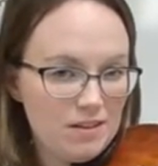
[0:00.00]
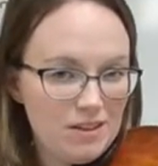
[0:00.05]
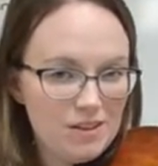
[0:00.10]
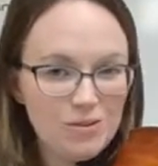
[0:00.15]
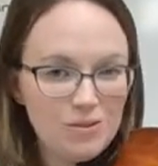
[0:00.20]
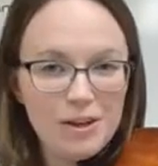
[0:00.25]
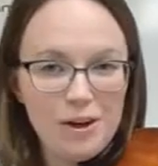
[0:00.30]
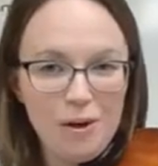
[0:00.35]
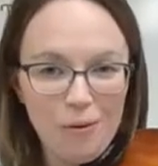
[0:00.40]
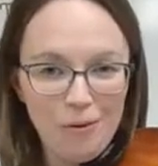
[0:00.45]

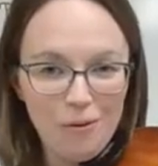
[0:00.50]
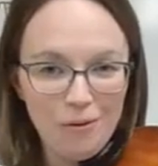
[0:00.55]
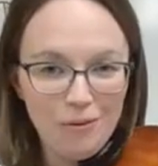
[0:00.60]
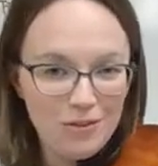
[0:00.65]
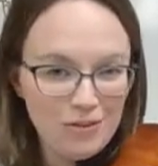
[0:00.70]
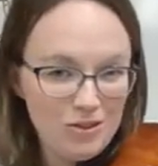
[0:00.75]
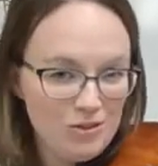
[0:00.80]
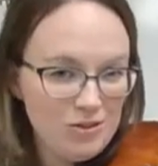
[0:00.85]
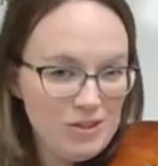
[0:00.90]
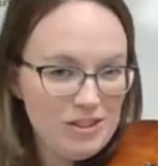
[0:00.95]
you get all
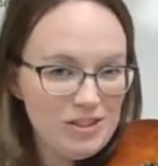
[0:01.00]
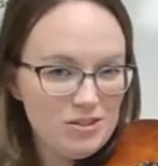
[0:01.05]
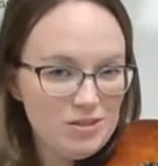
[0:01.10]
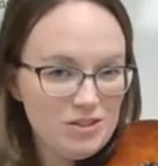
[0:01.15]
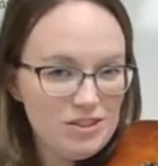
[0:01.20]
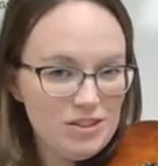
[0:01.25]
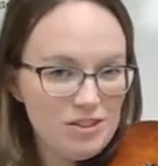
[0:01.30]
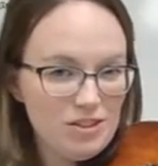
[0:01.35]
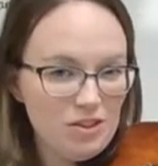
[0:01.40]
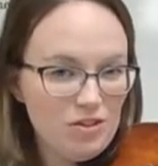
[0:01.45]
of the strings. So
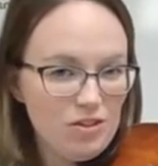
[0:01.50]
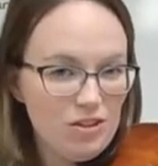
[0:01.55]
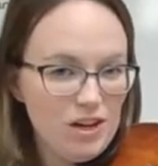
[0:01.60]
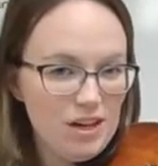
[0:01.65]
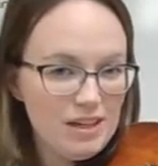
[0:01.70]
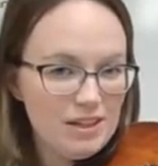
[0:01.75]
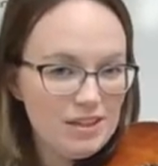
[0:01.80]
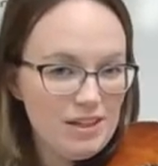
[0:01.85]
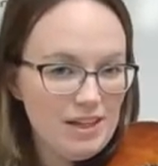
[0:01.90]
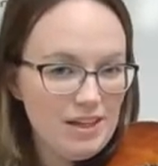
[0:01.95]
it's an
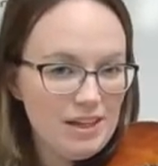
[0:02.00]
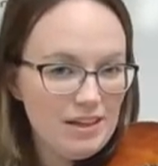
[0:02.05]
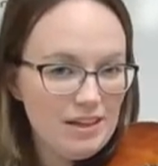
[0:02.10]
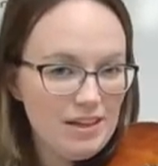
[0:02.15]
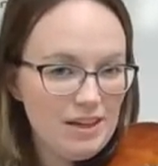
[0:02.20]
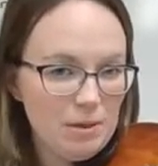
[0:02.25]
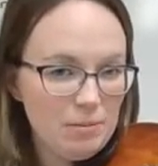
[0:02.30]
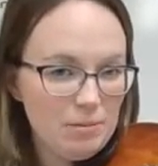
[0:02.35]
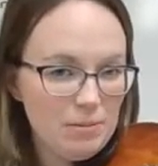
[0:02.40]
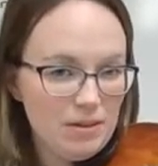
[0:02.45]
across and
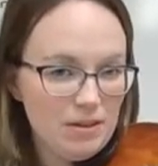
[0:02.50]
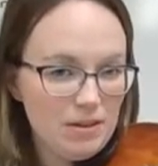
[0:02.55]
up.